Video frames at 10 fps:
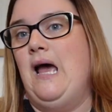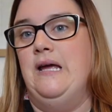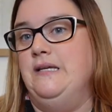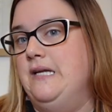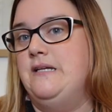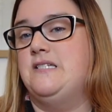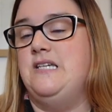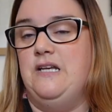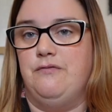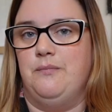I need a
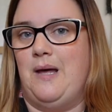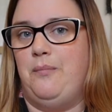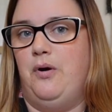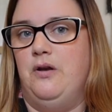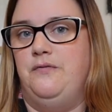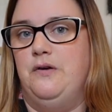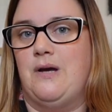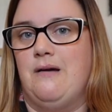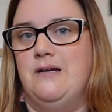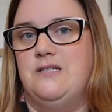scene from that point of view
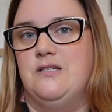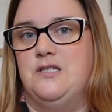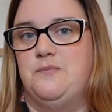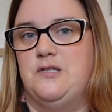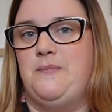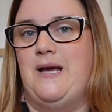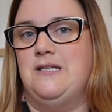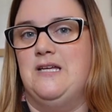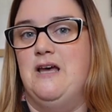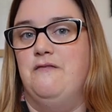character's
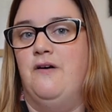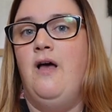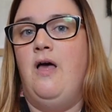perspective.